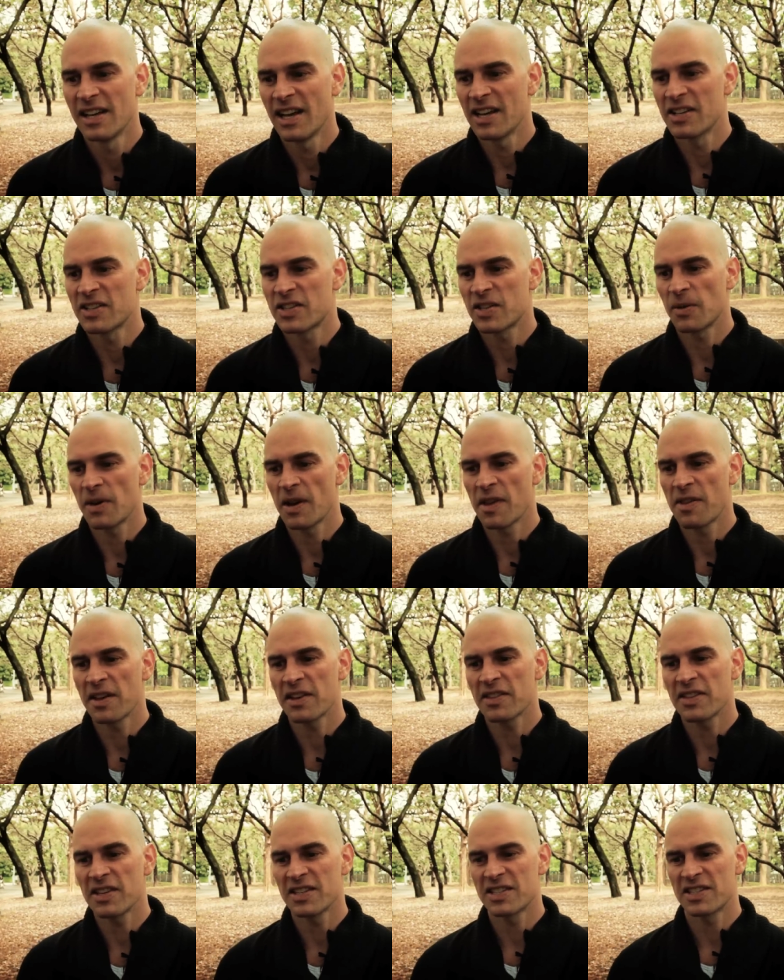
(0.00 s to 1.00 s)
And so I
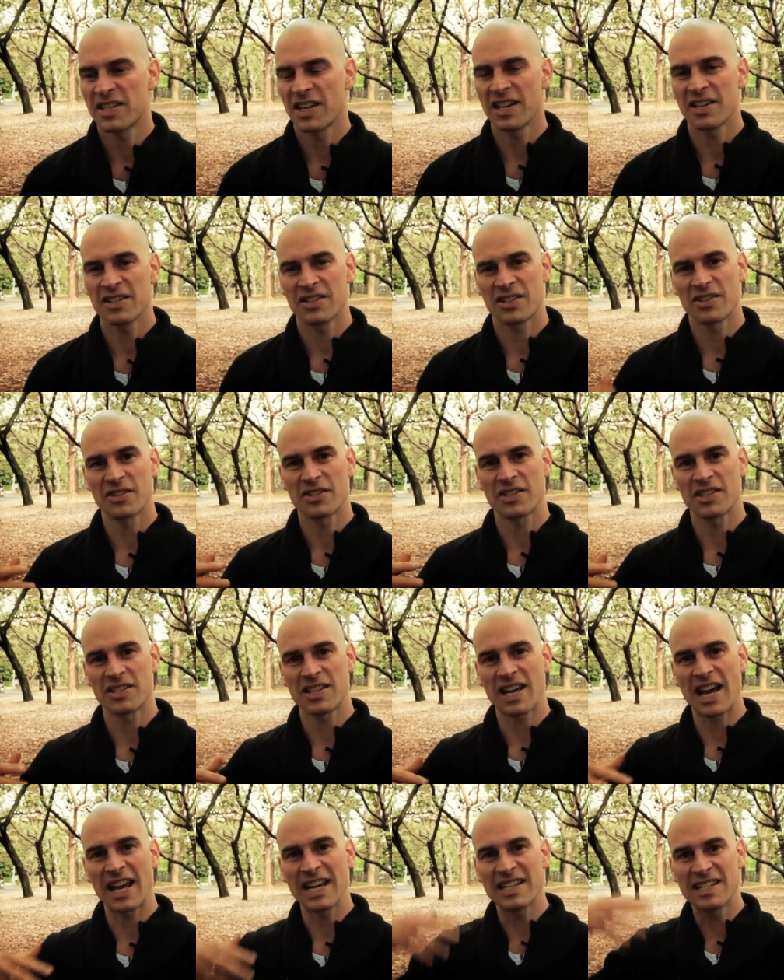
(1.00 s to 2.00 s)
think these days there's
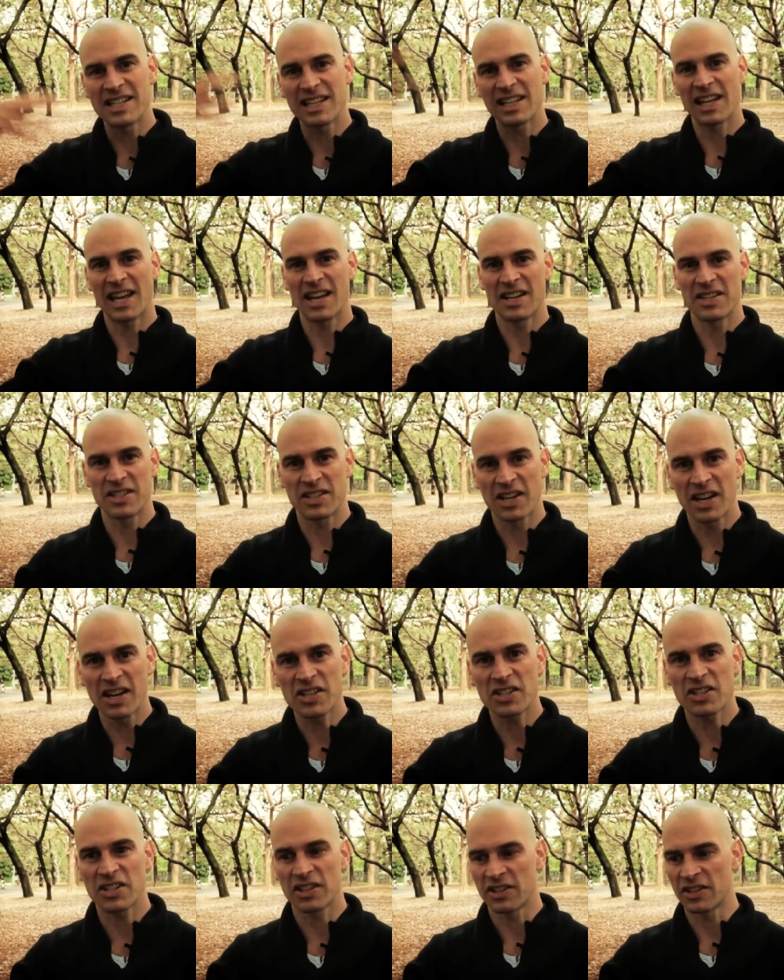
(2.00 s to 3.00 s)
this
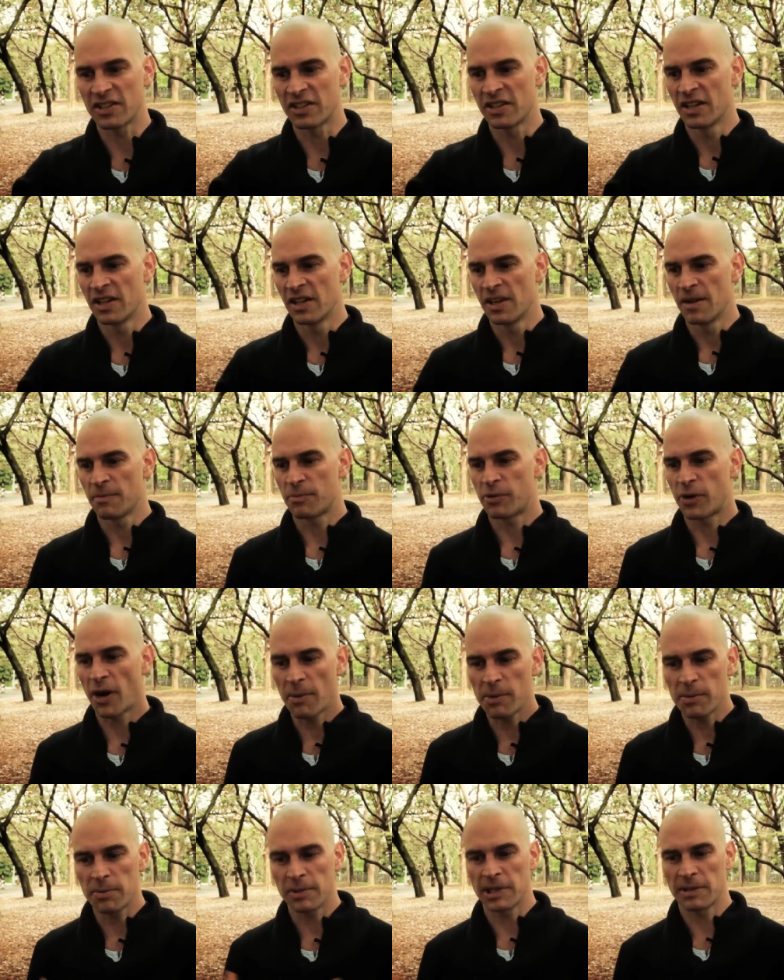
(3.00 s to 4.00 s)
idealization,
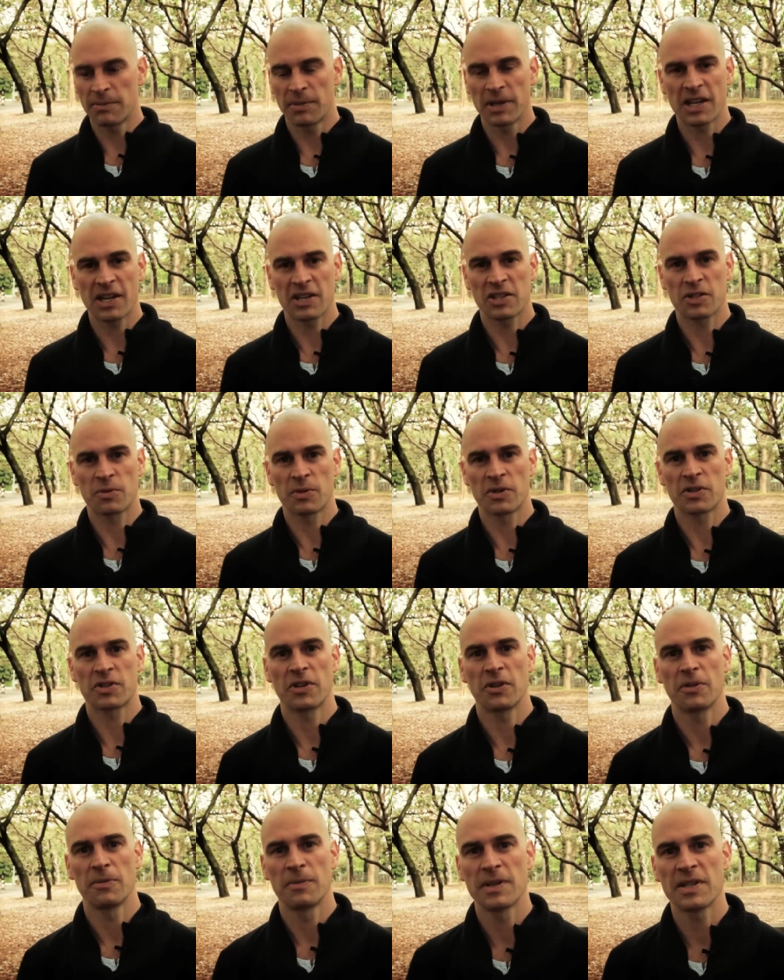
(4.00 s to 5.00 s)
probably because we're
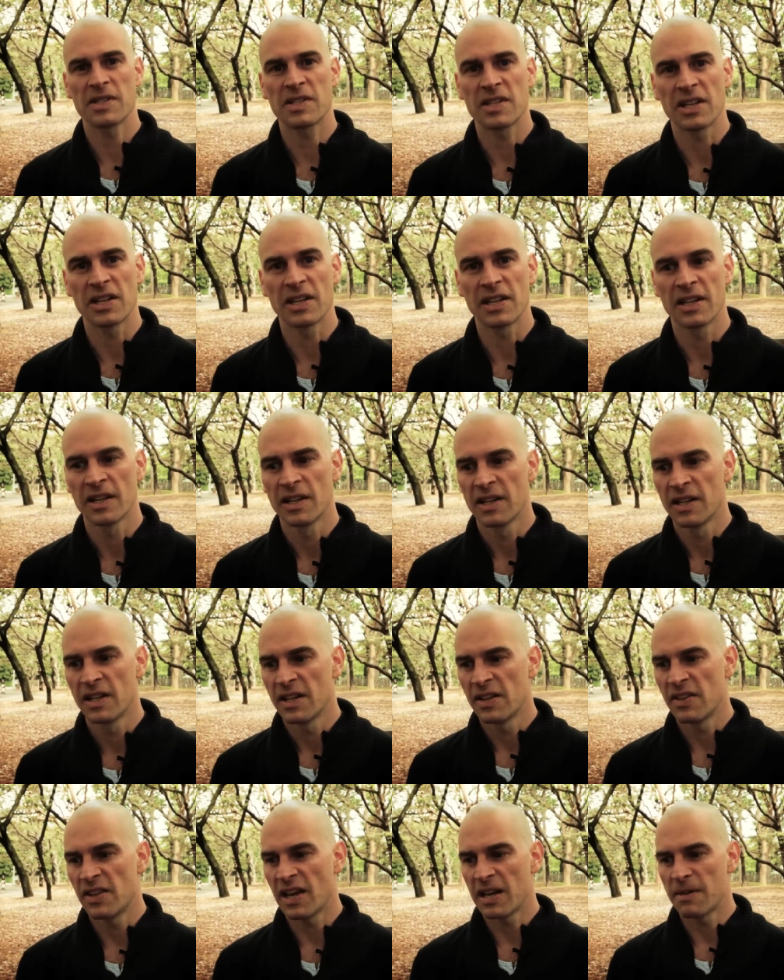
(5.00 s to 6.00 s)
so busy,
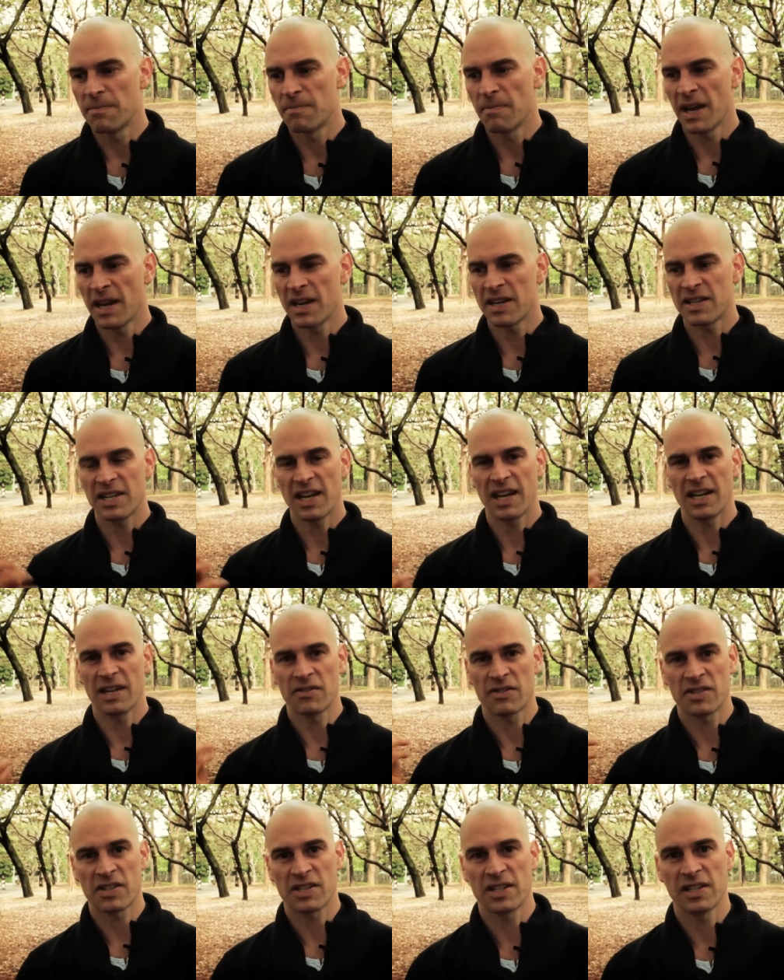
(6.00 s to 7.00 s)
that
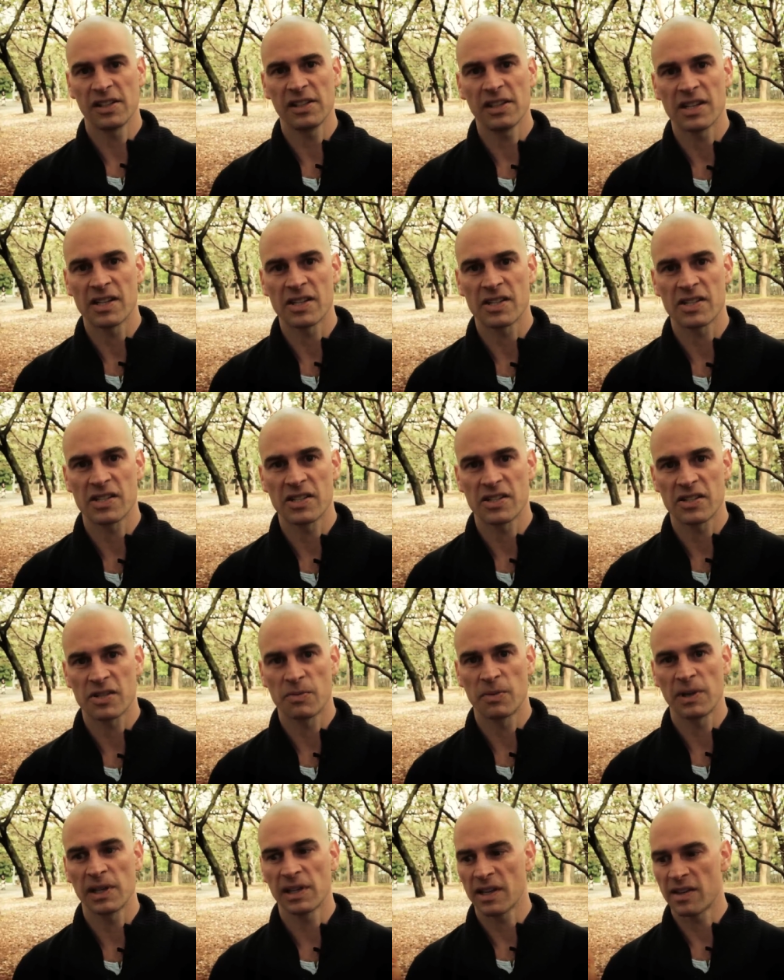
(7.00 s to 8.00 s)
meditative stillness is
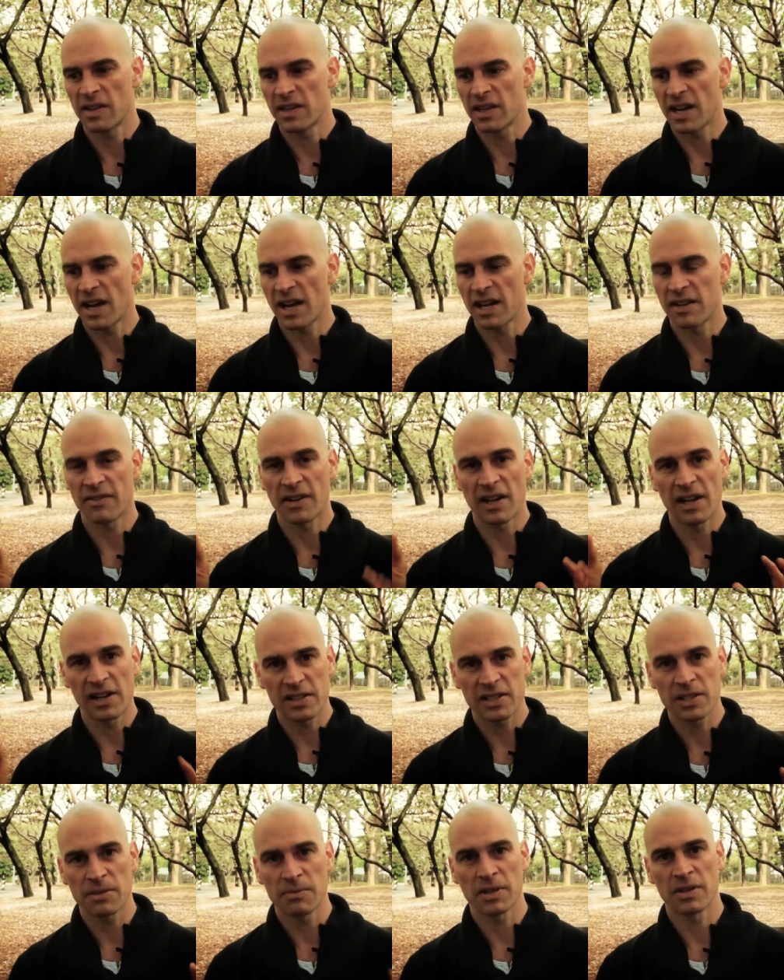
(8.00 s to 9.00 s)
really the kind of
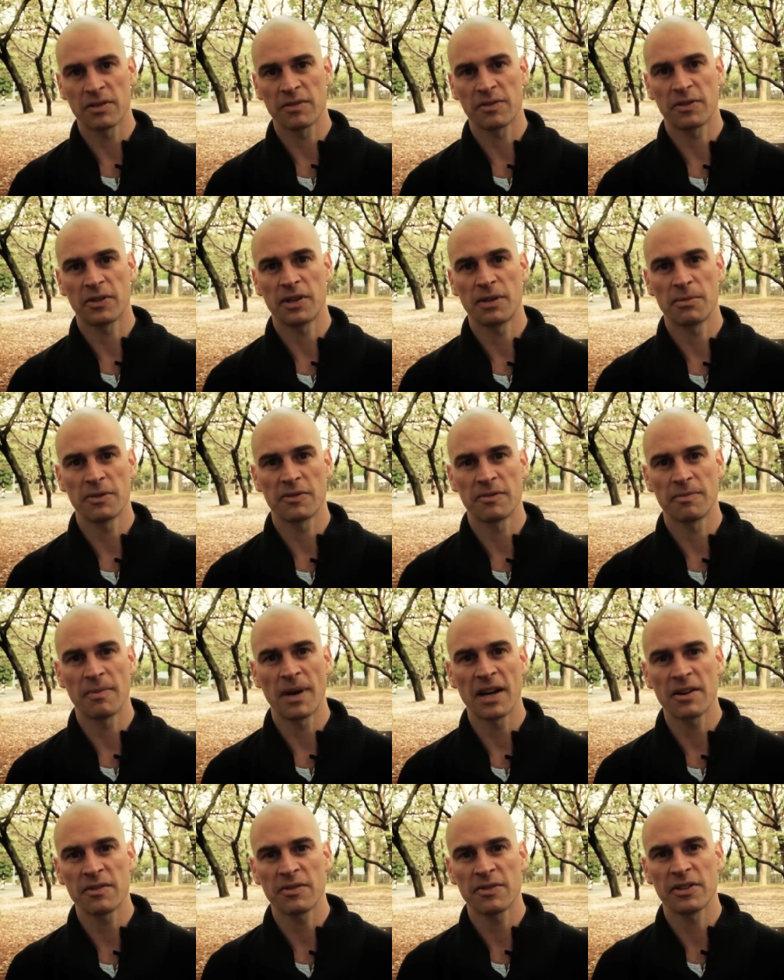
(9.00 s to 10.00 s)
ultimate form of
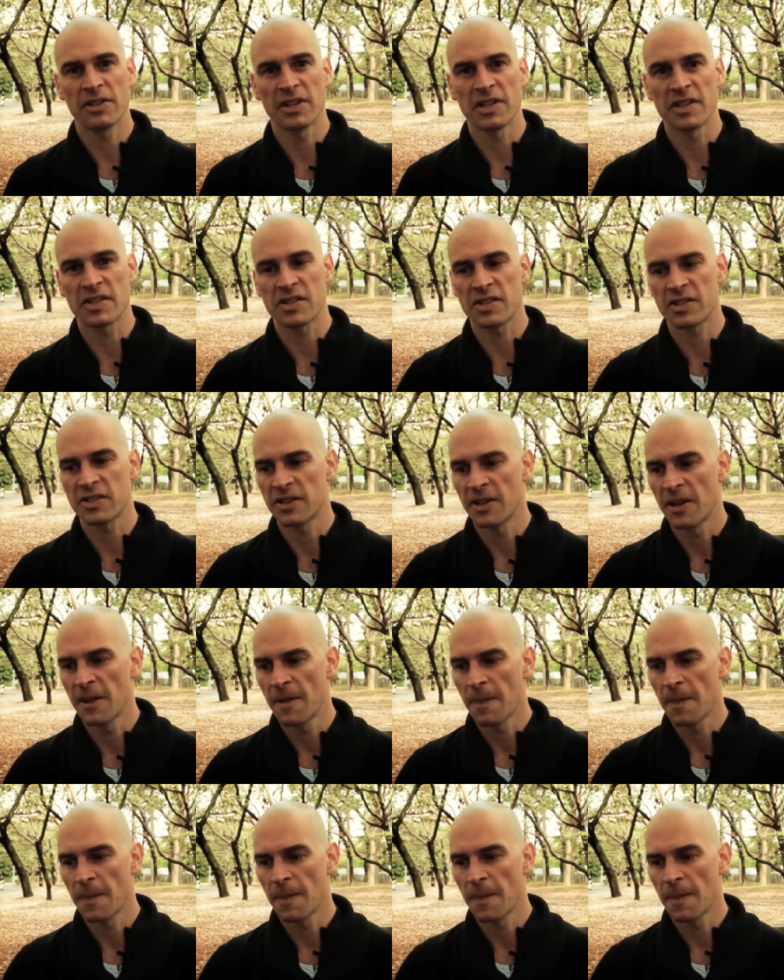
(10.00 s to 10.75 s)
mindfulness.